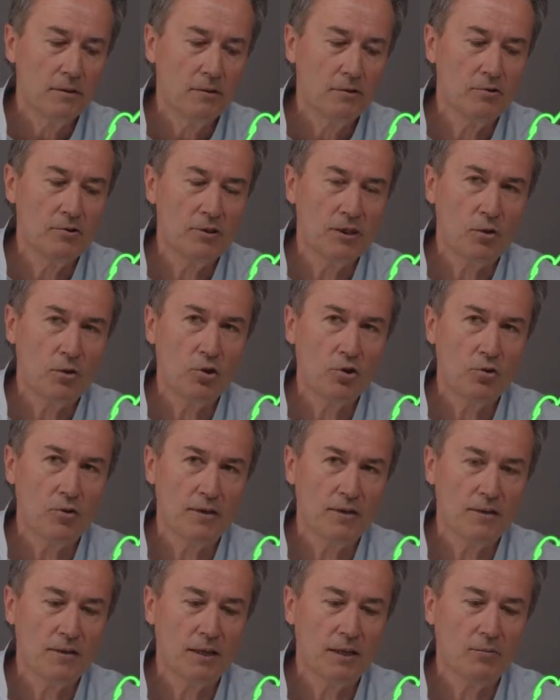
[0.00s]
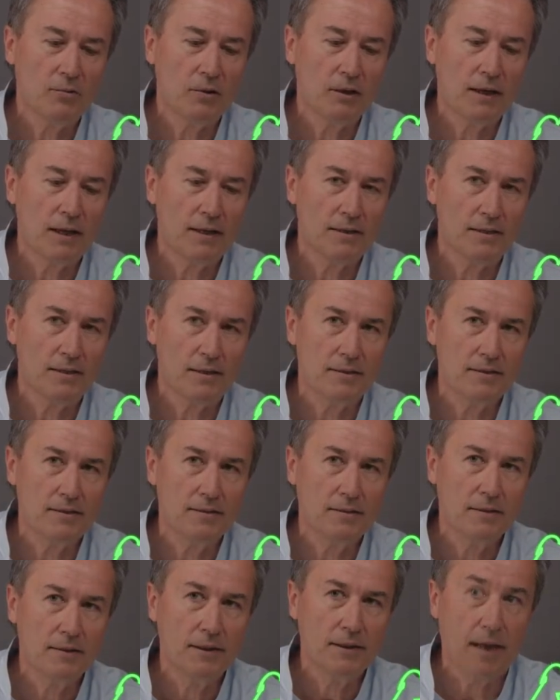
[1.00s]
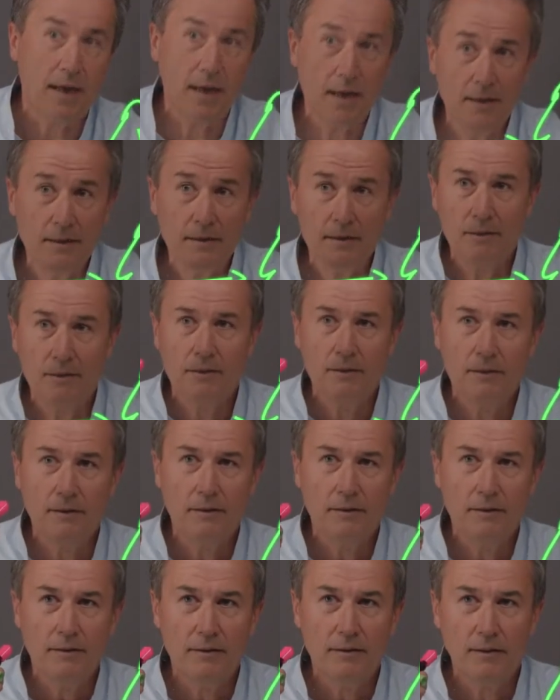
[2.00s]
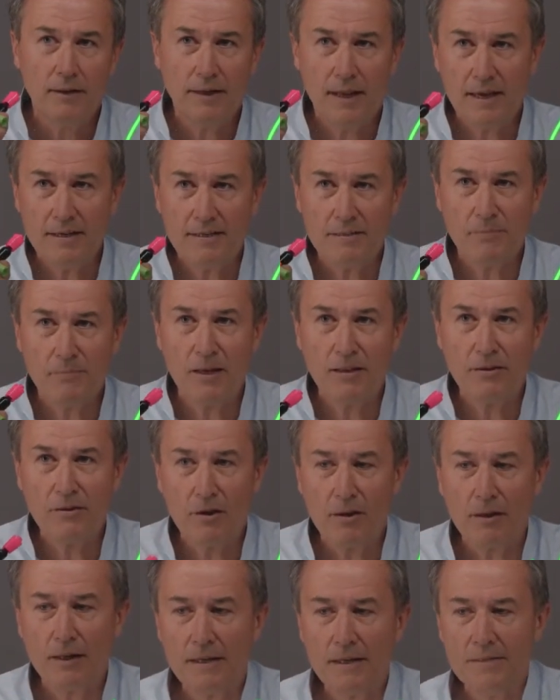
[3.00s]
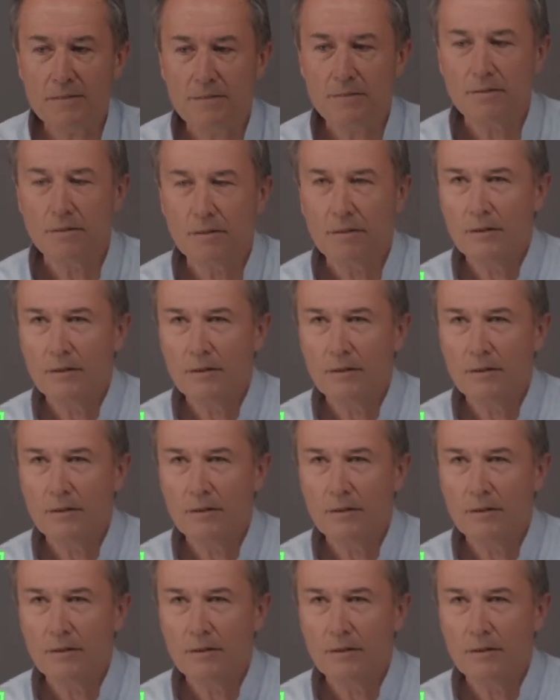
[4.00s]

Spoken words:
the zero trust network access. And last but not least,